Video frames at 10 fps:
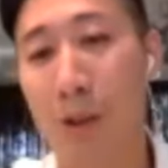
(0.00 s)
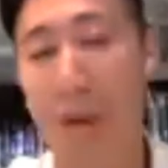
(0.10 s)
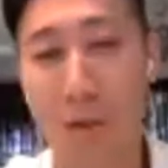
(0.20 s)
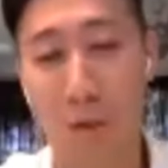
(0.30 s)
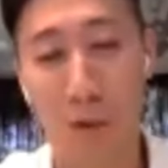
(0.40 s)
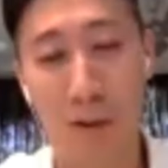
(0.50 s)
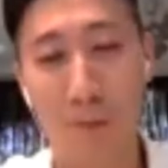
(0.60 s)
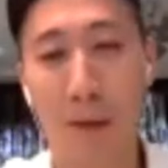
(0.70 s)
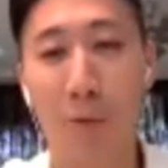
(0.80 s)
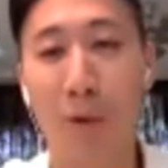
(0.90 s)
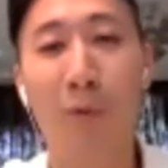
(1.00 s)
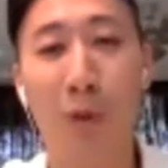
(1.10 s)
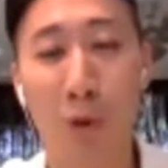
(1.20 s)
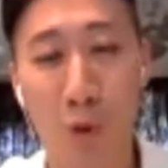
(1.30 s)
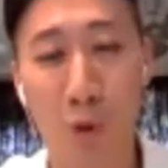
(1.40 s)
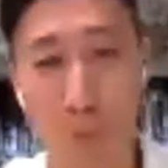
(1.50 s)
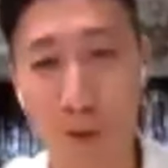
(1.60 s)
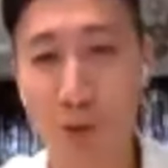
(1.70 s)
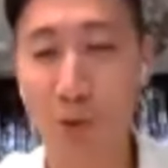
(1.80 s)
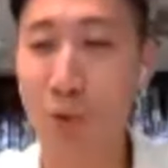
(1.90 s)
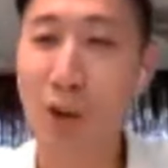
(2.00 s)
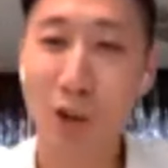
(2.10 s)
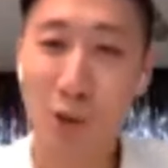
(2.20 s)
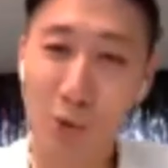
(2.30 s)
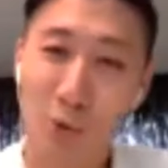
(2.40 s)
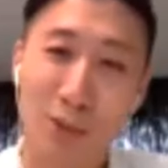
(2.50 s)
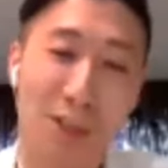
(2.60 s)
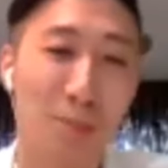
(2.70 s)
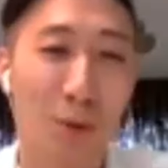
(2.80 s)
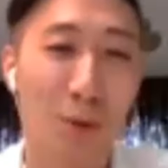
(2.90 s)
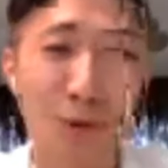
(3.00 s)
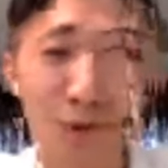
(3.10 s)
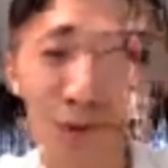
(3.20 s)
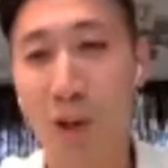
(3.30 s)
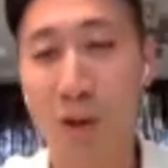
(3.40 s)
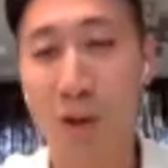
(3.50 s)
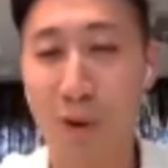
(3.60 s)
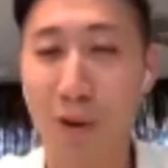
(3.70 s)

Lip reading: by the way, with no offense to those who are staying in Bukit Berundong,